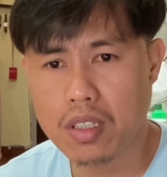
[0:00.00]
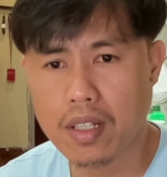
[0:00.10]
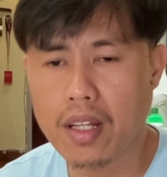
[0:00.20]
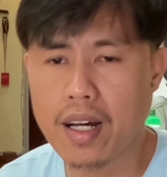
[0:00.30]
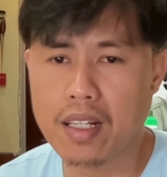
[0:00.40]

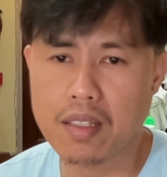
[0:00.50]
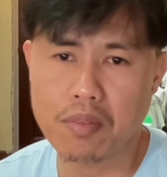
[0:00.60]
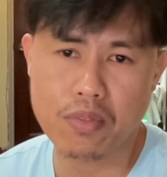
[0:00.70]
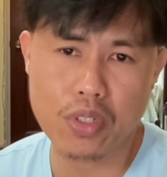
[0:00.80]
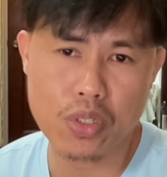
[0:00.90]
the active
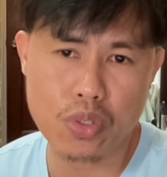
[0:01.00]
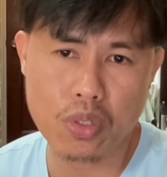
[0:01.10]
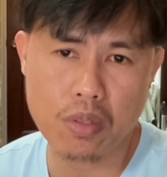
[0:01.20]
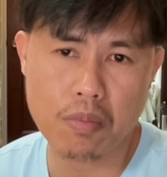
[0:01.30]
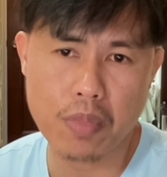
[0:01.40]

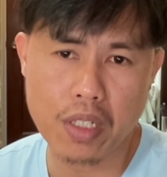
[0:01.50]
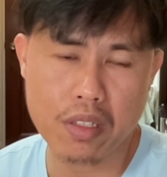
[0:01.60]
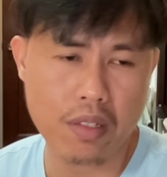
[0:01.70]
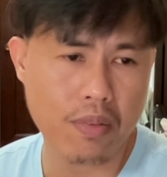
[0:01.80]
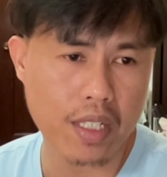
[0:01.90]
inversion,
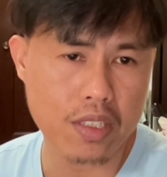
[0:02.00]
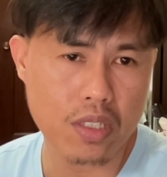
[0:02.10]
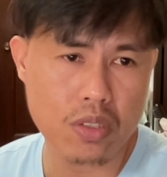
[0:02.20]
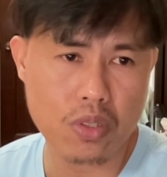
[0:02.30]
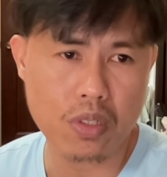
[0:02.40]
plantar
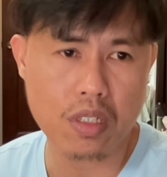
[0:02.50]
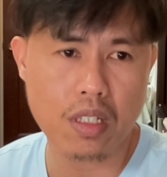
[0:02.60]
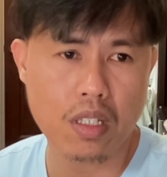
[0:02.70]
flexion.